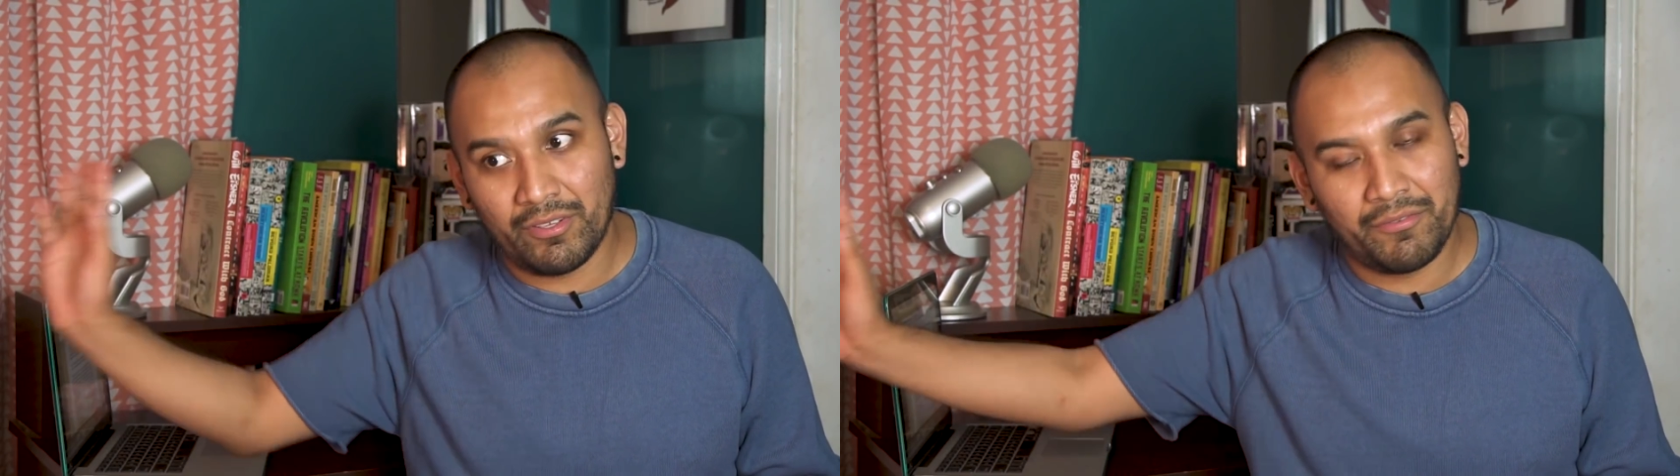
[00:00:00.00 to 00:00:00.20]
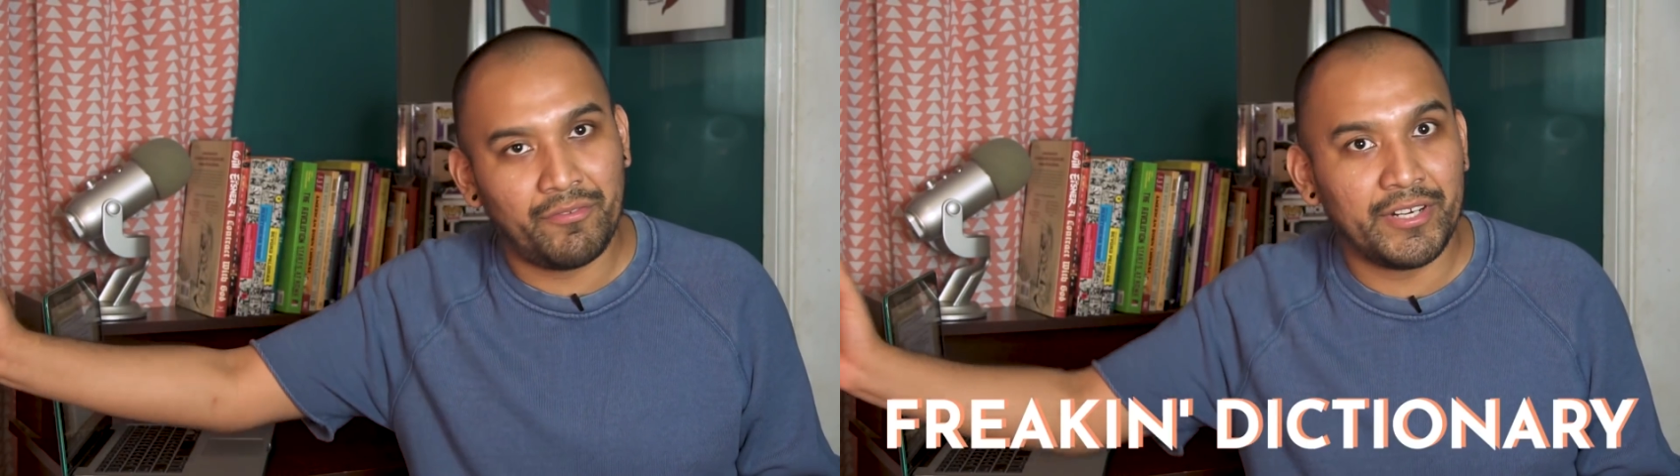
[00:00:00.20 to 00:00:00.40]

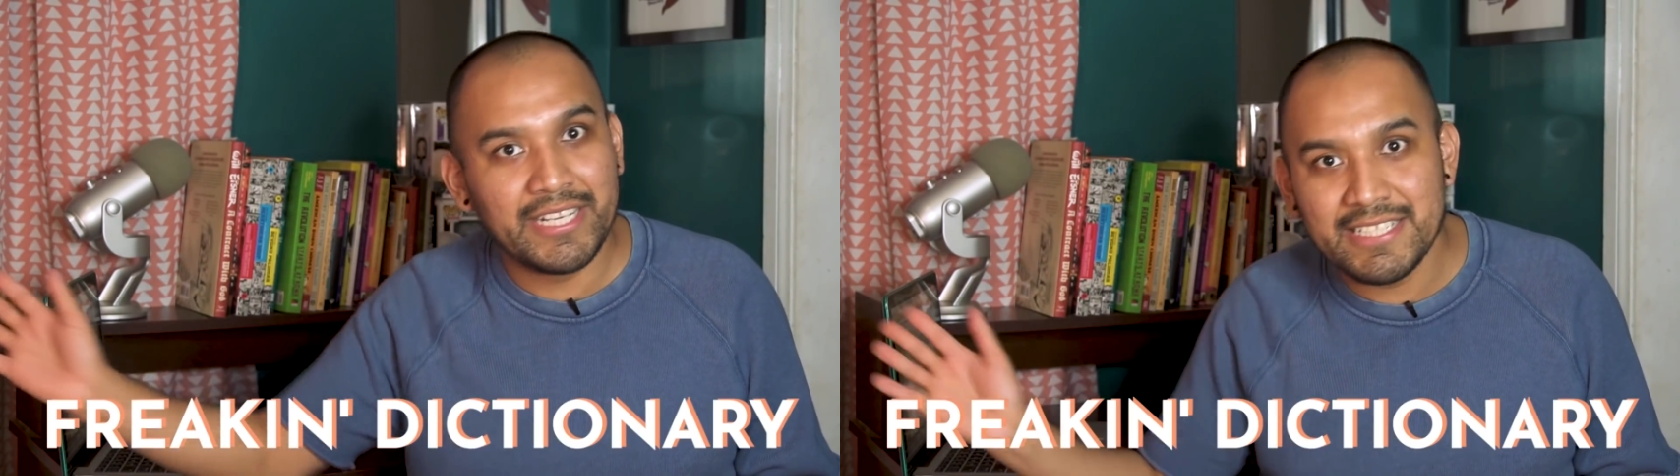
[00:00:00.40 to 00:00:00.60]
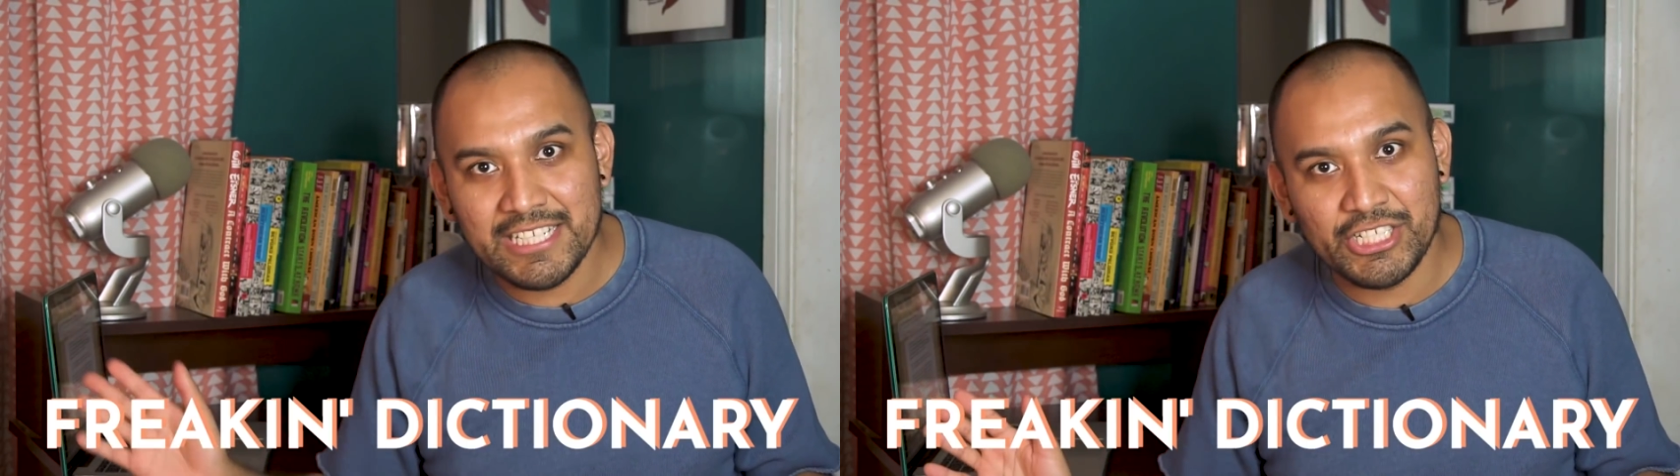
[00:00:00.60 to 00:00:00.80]
the
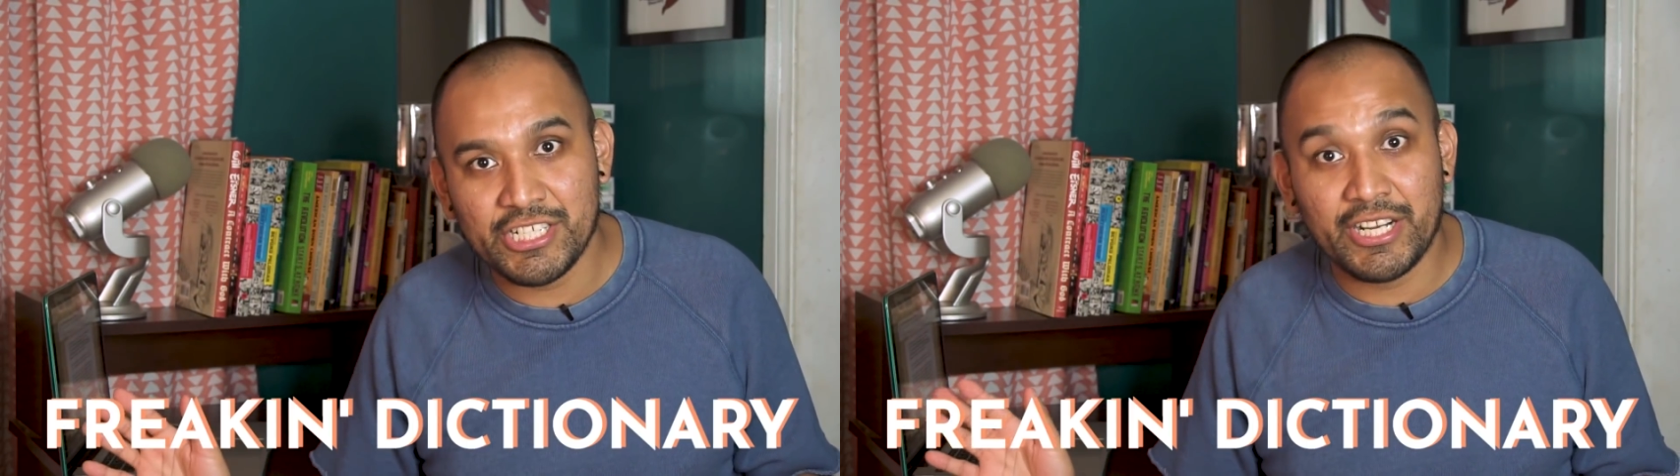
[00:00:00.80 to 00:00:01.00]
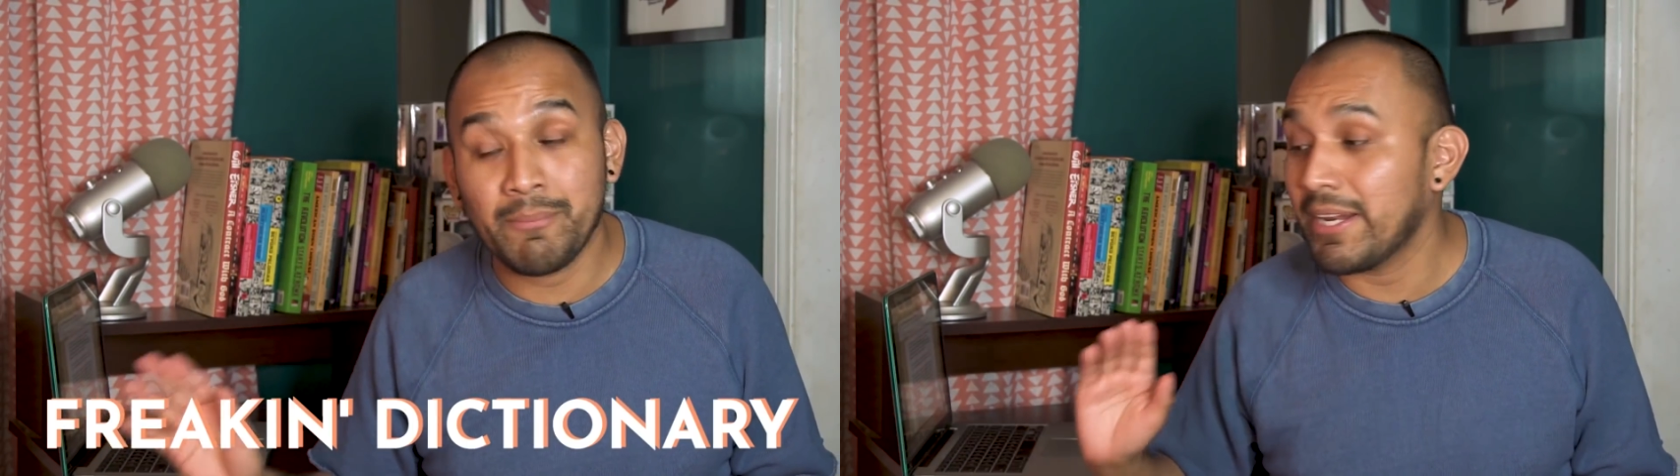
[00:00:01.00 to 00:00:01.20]
freaking
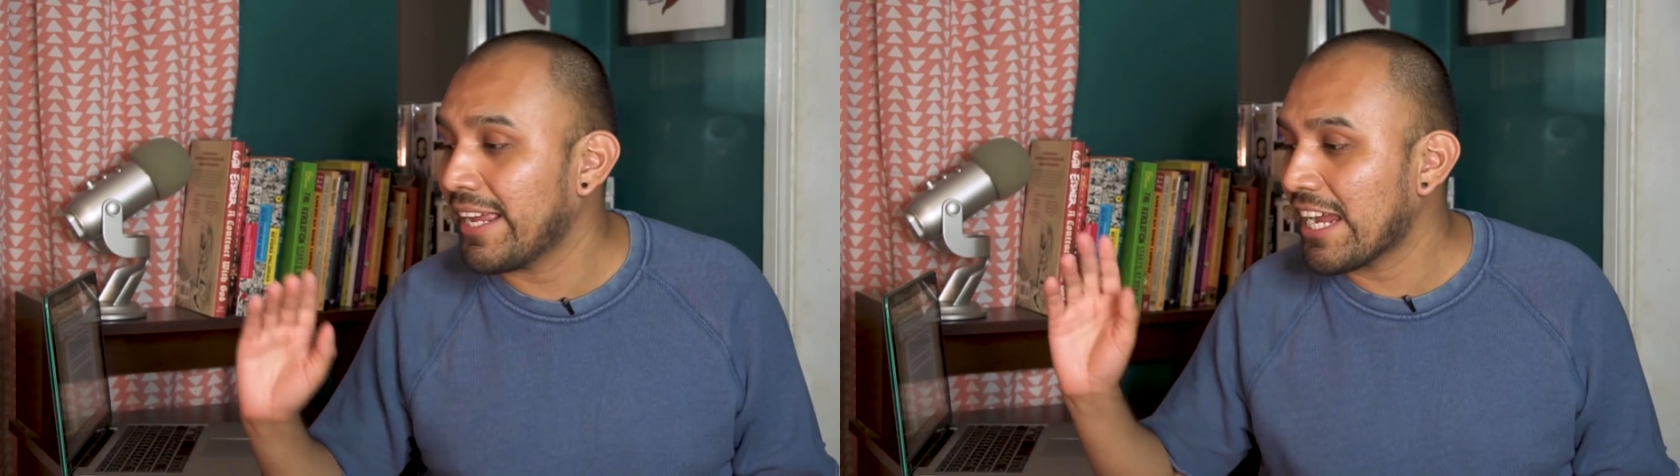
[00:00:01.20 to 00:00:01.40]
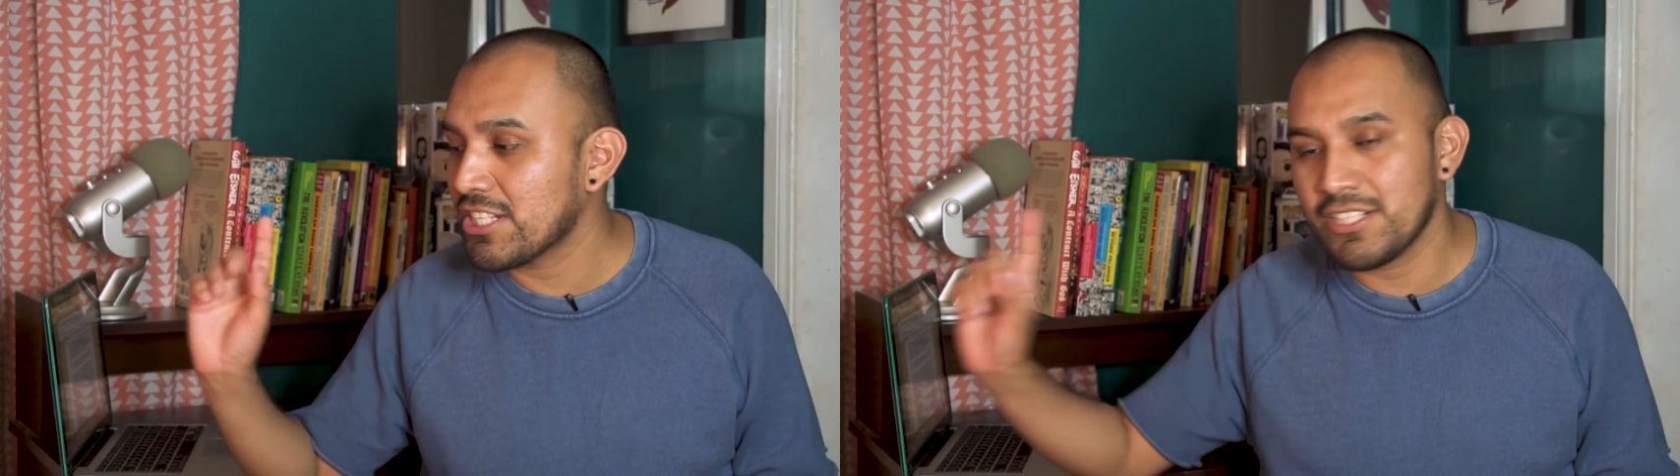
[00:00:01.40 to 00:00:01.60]
dictionary, and be
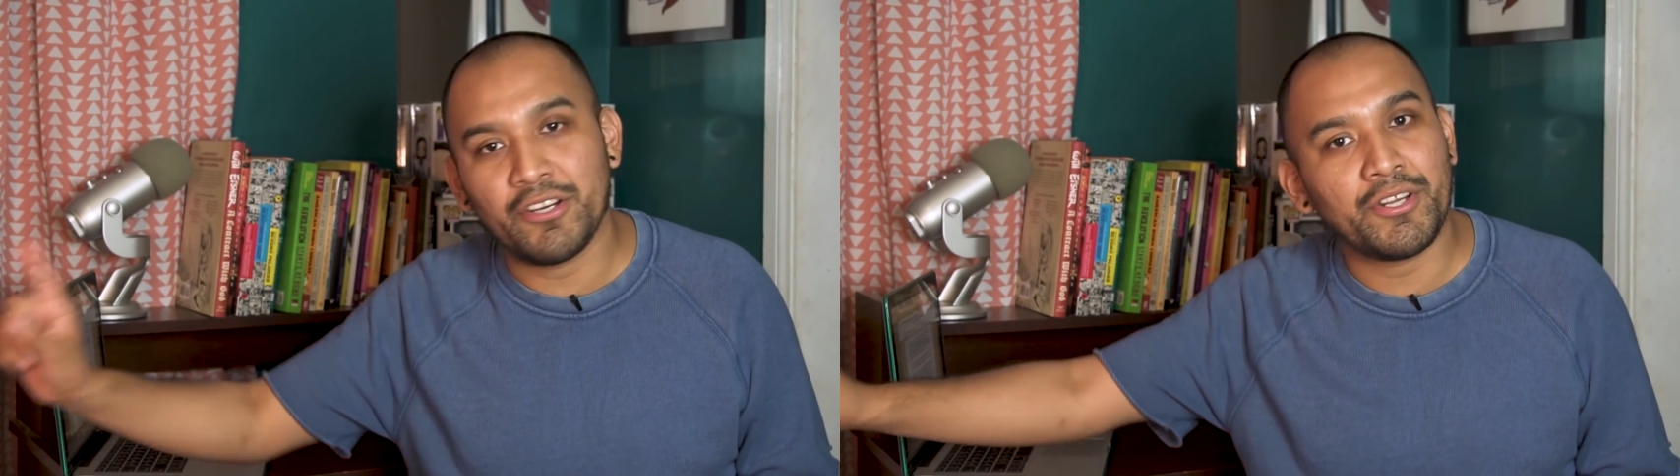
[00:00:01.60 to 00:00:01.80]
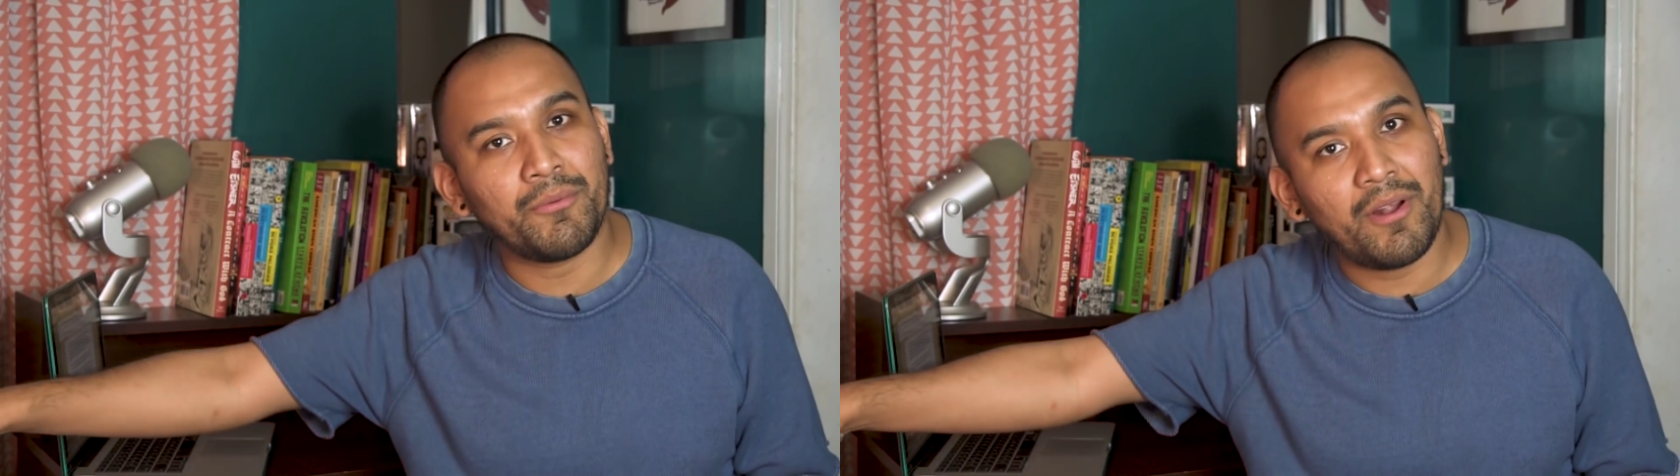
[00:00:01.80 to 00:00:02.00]
like, actually,
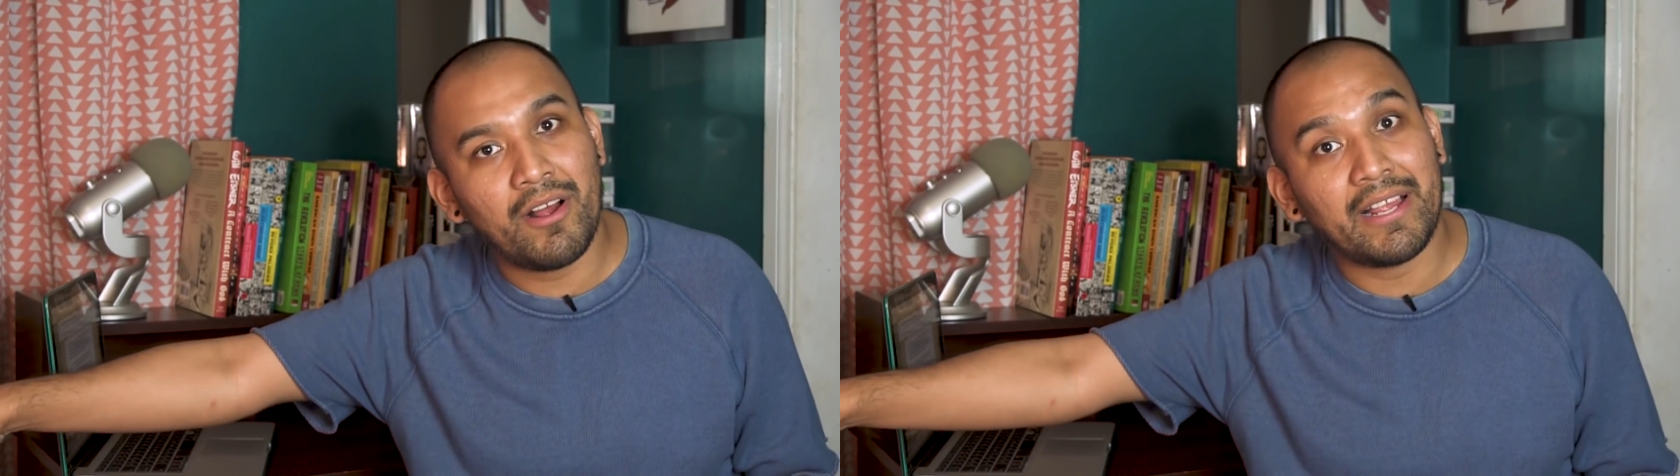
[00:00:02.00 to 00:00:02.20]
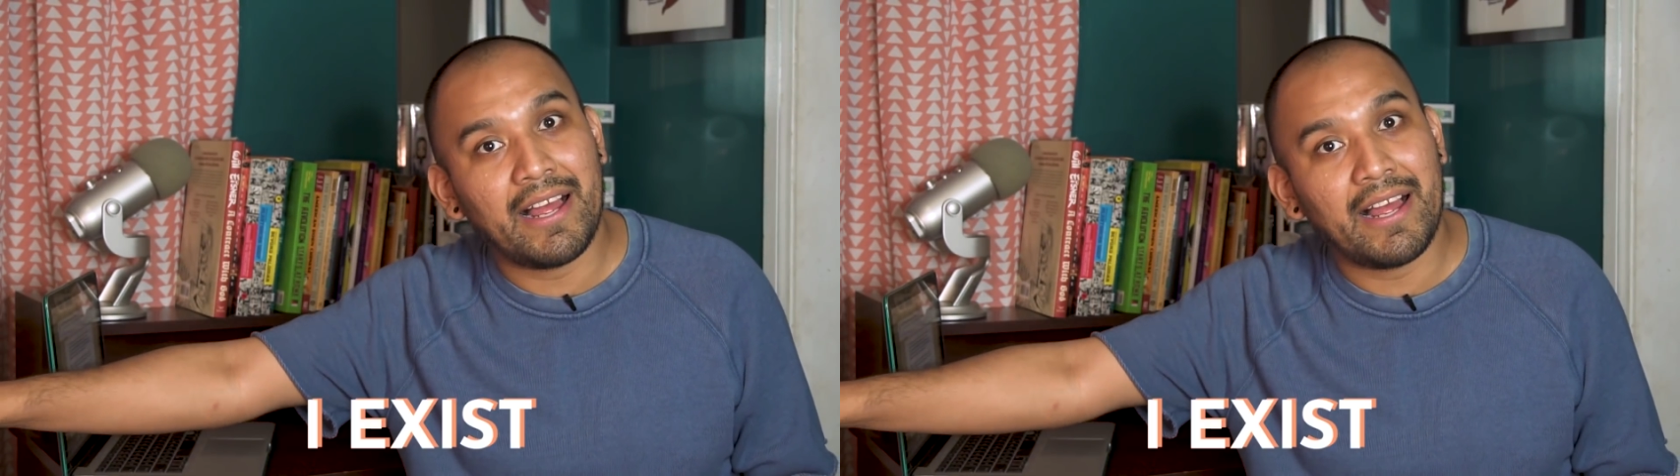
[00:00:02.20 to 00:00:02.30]
no, you're wrong.